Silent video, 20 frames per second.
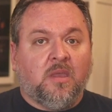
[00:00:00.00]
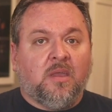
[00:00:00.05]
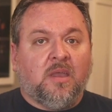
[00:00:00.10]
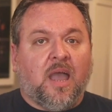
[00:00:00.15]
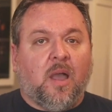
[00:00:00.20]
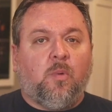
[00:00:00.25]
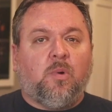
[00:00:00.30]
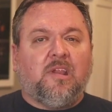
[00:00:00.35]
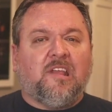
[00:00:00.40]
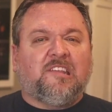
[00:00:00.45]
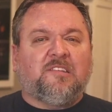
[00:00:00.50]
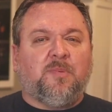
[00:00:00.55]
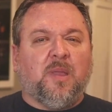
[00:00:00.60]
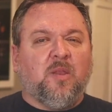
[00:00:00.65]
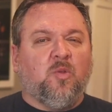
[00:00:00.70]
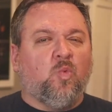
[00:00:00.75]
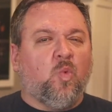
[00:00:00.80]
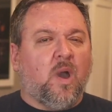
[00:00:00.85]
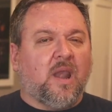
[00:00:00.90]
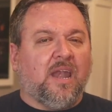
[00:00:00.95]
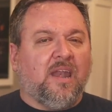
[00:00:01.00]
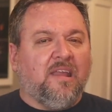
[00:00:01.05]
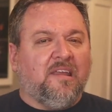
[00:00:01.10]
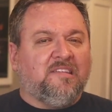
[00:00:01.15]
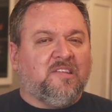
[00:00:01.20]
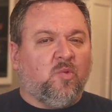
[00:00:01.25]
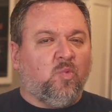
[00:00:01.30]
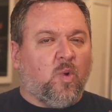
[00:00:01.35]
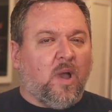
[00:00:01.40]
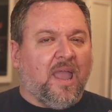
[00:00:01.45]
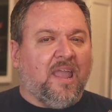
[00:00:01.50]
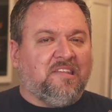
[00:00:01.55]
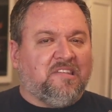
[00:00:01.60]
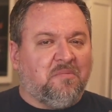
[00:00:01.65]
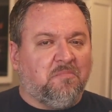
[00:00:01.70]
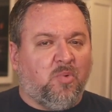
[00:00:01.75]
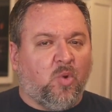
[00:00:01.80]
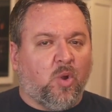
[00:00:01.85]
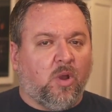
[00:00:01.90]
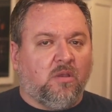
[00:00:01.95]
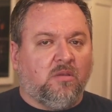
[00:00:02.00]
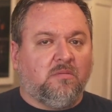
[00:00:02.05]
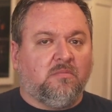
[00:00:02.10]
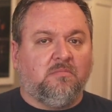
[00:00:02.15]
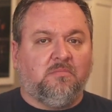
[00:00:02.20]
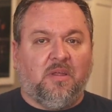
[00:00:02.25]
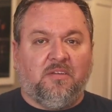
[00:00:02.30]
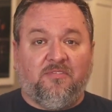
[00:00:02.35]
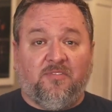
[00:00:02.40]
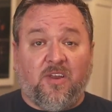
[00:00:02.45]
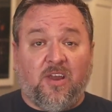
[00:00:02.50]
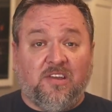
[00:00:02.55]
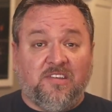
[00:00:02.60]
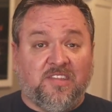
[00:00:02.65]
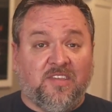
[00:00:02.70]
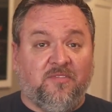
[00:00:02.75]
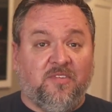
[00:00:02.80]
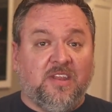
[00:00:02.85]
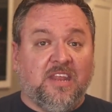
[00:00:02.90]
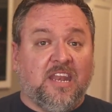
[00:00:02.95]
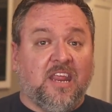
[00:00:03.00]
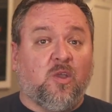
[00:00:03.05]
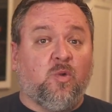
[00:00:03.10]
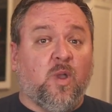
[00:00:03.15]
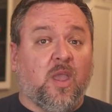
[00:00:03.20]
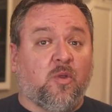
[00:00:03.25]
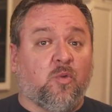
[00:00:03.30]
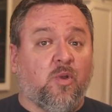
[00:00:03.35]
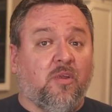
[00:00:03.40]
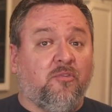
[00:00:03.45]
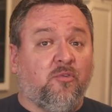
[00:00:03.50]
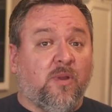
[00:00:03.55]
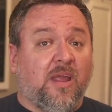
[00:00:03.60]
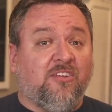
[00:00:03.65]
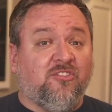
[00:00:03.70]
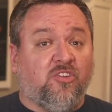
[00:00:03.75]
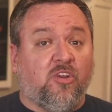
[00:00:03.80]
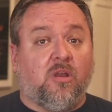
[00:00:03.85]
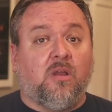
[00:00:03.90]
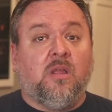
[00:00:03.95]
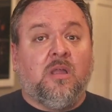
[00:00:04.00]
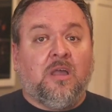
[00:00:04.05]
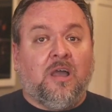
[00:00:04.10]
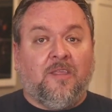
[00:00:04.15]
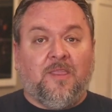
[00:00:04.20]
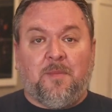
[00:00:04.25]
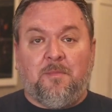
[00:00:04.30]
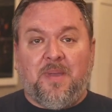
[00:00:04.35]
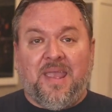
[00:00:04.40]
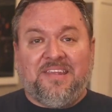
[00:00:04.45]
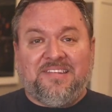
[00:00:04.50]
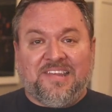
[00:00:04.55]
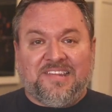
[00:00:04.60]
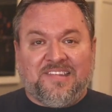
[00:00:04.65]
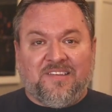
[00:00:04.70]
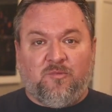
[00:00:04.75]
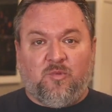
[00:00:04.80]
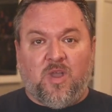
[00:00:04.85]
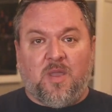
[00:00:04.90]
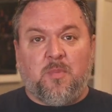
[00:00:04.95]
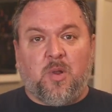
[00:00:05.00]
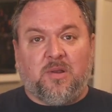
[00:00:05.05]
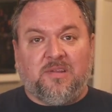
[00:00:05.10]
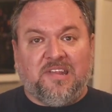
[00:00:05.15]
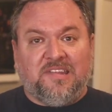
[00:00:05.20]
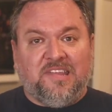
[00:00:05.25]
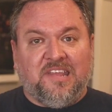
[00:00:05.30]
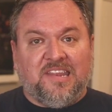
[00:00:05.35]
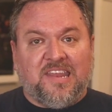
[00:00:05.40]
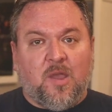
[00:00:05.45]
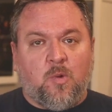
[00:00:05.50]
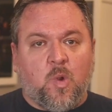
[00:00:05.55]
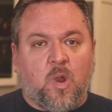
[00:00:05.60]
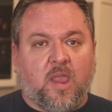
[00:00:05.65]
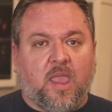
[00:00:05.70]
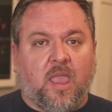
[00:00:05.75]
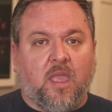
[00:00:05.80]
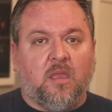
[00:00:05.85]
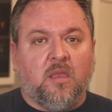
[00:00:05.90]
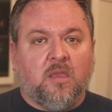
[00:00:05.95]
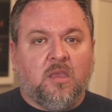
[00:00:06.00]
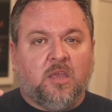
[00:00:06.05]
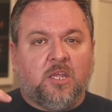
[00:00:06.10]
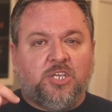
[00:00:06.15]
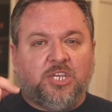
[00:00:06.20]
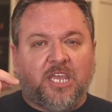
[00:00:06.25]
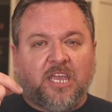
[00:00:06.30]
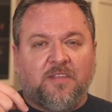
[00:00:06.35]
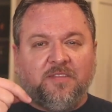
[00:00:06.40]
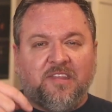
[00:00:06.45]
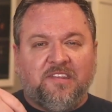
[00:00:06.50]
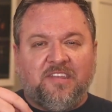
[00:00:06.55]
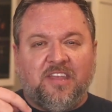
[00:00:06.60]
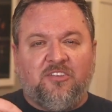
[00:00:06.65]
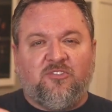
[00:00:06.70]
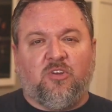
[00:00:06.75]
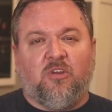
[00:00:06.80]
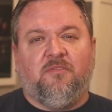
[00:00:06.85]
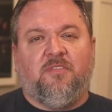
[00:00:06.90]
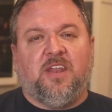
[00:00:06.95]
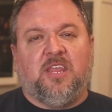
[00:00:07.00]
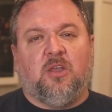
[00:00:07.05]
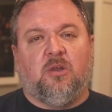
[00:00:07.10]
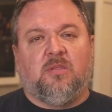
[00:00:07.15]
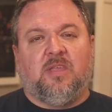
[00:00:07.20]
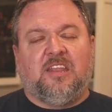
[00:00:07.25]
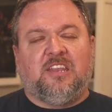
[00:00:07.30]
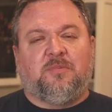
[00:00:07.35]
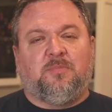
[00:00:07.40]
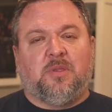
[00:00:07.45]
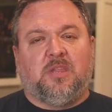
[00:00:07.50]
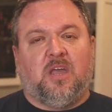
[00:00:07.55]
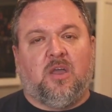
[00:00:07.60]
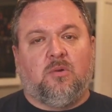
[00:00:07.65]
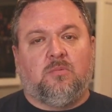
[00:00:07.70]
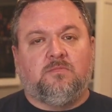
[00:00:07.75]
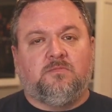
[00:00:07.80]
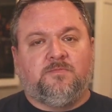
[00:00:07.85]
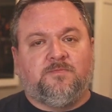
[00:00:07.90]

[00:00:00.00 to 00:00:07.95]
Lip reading: I want to explain what it is and why it's important. But first, if you need a quick refresher on the basics of WebRTC networking, check out this intro video linked below.